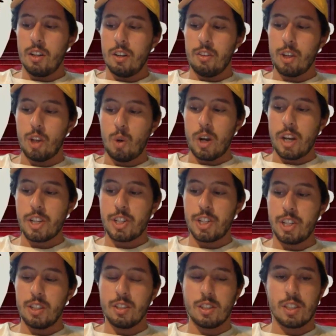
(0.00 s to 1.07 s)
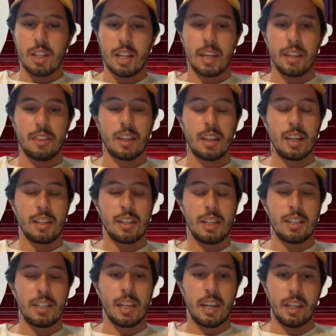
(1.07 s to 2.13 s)
the questions that I think I
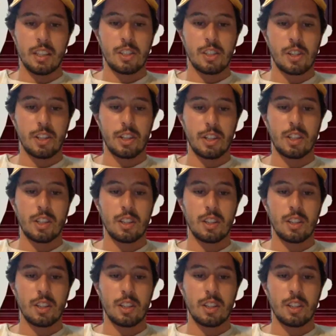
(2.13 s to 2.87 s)
need to answer to